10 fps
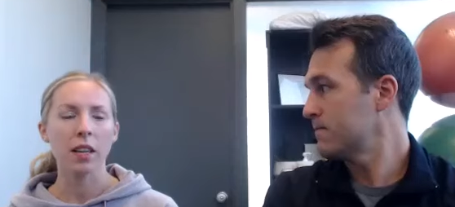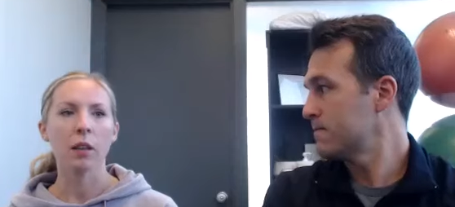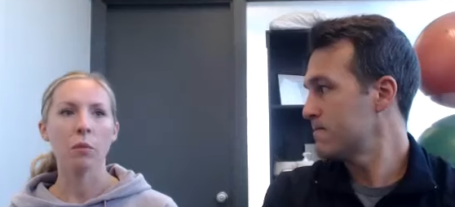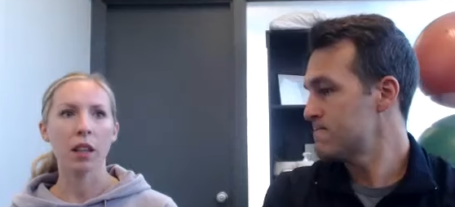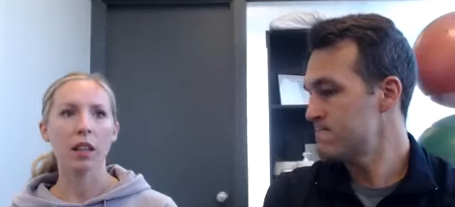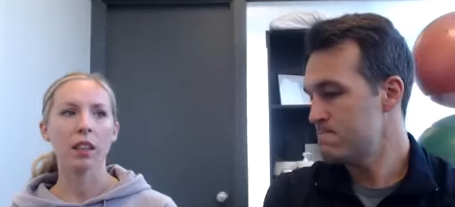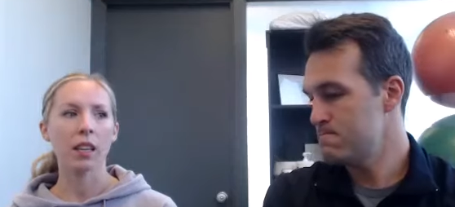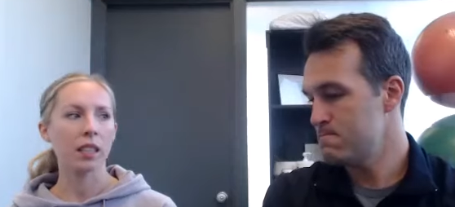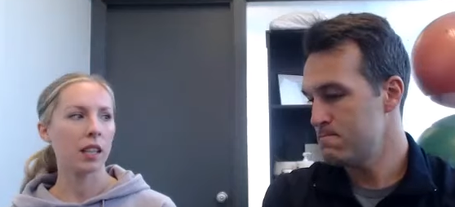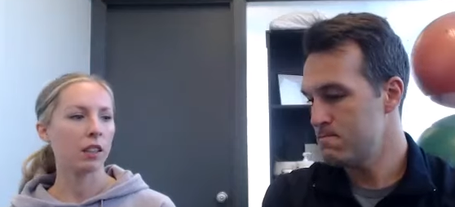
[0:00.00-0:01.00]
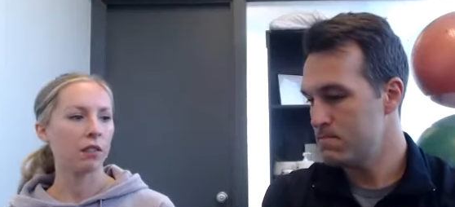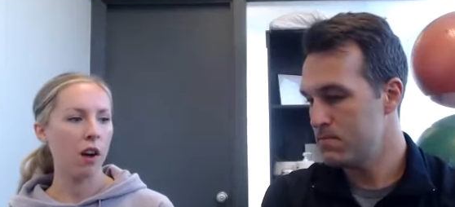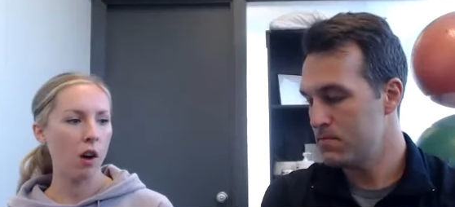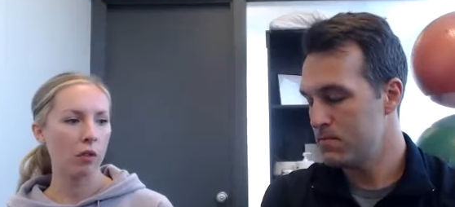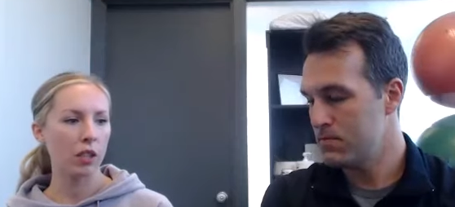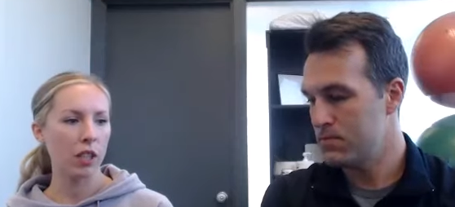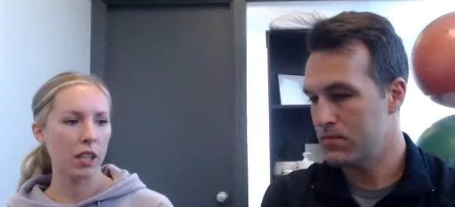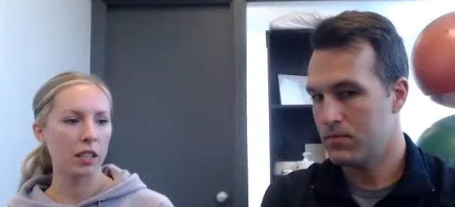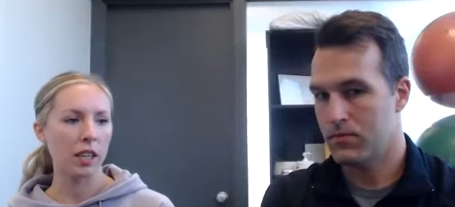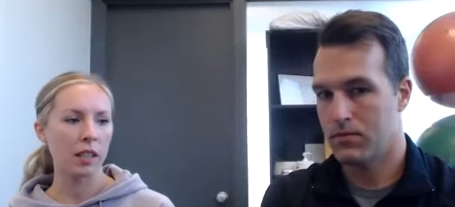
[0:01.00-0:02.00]
Speaker 1: And one of the things on the phone, the
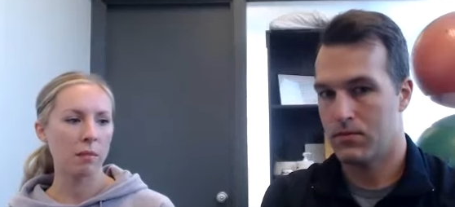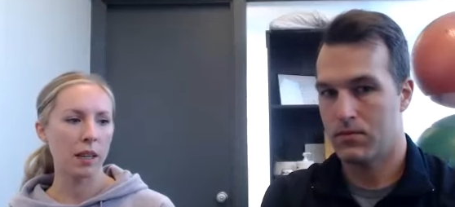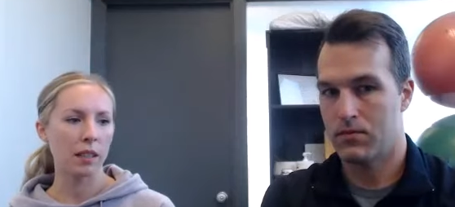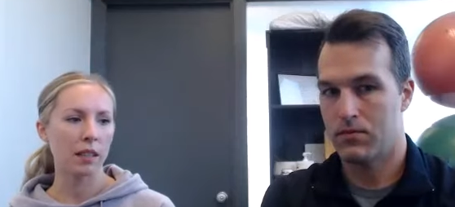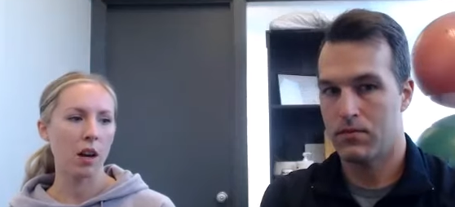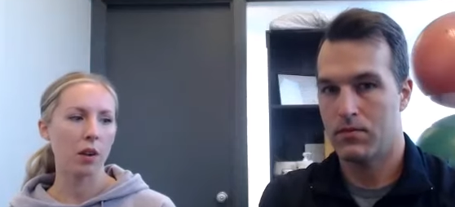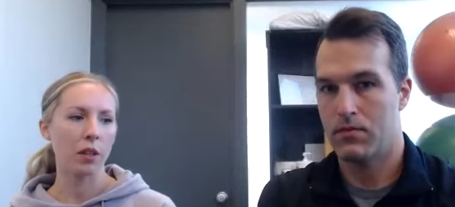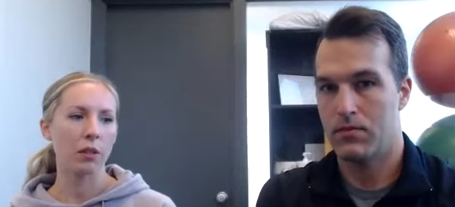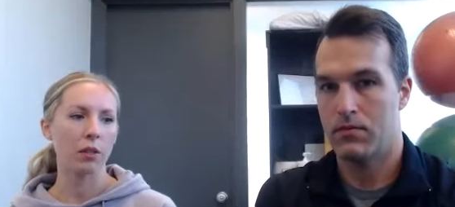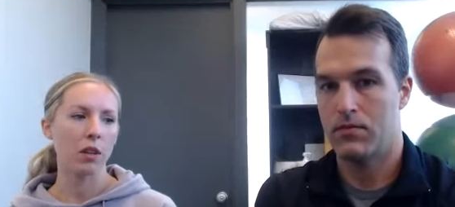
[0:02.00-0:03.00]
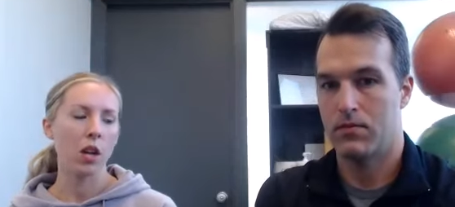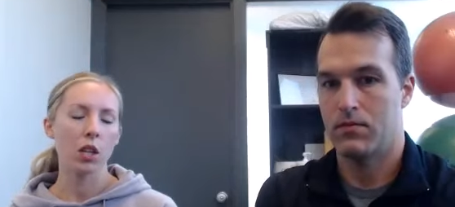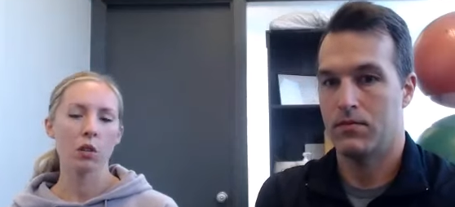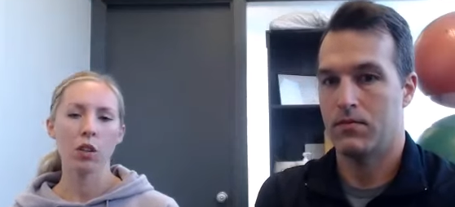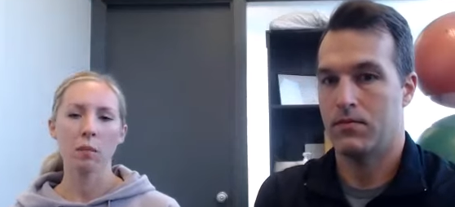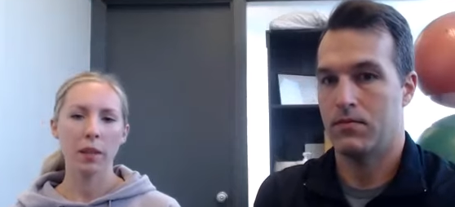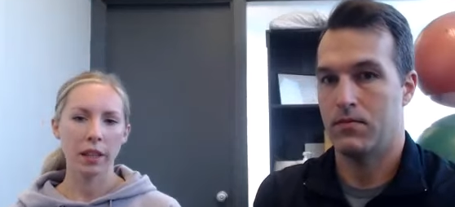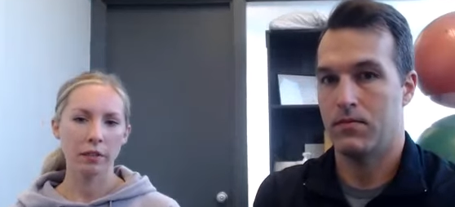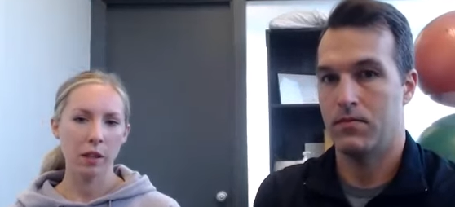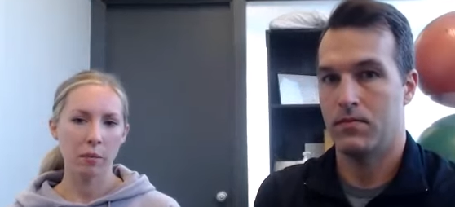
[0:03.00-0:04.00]
nurse said to me is, oh, you shouldn't be
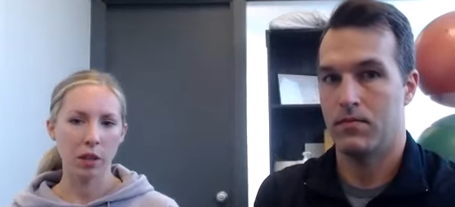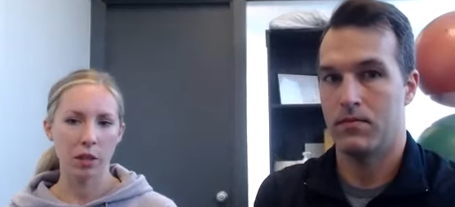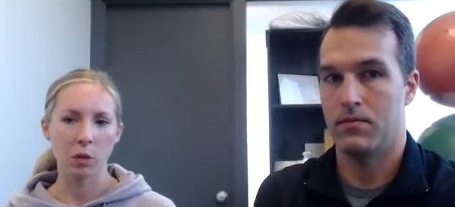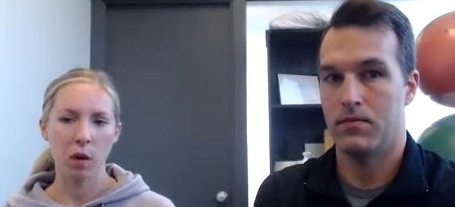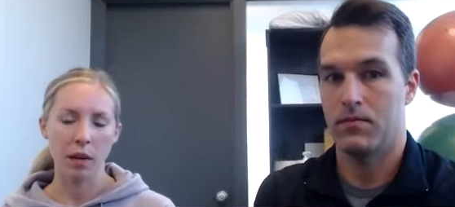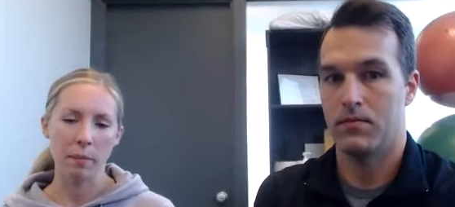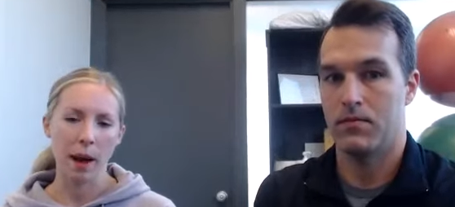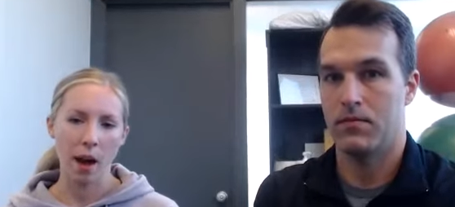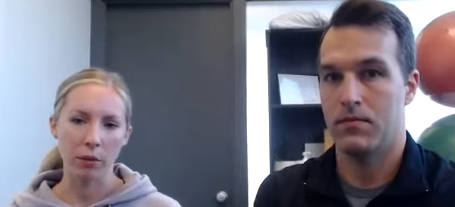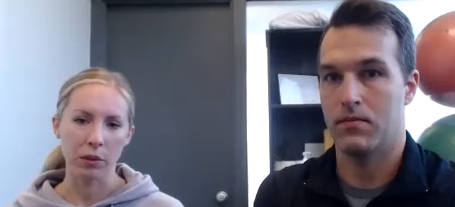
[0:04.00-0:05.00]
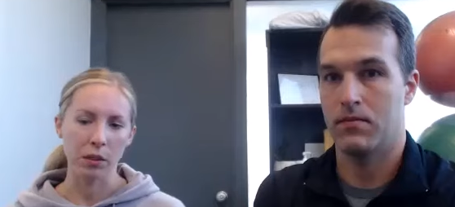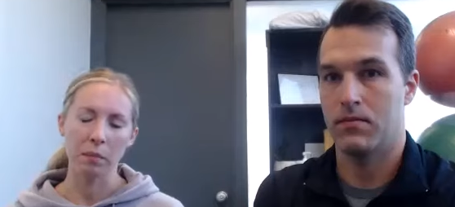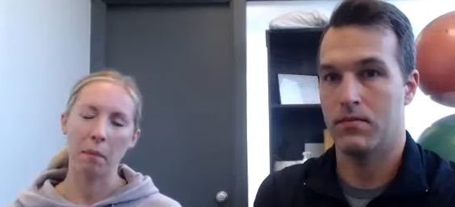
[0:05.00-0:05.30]
lifting more than 20 pounds.